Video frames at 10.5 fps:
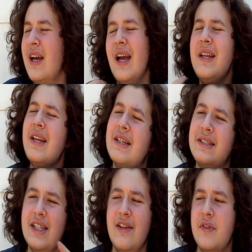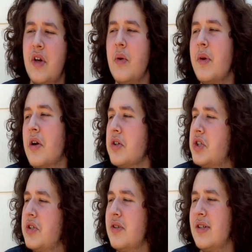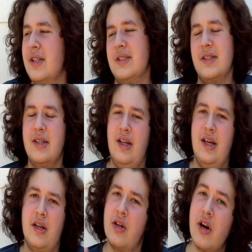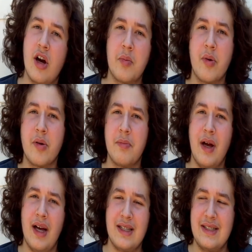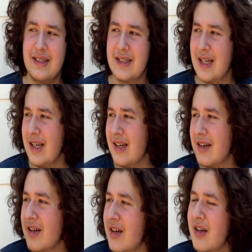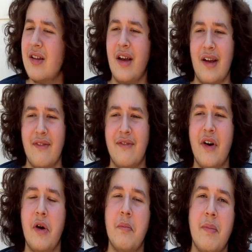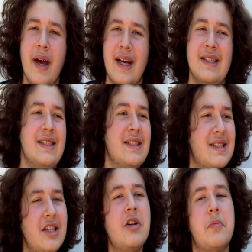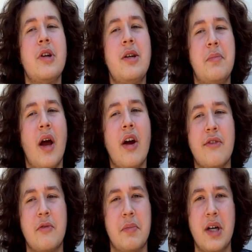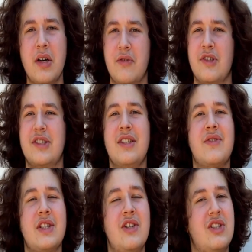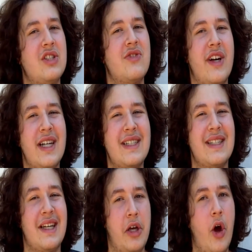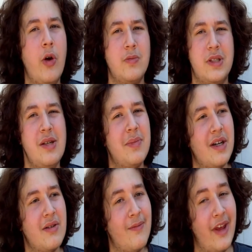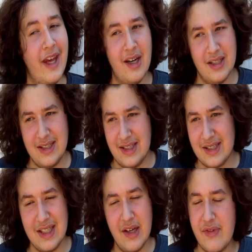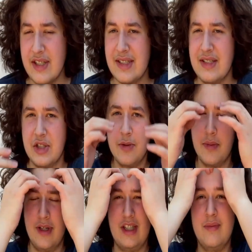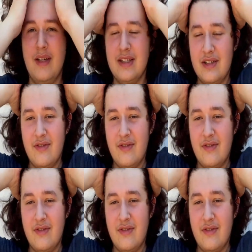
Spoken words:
And yes, even though we are shooting into like cardboard boxes and foam mats, it's still a pretty powerful bow for stuff that you could just find at like Home Depot. And honestly, the stuff isn't super expensive.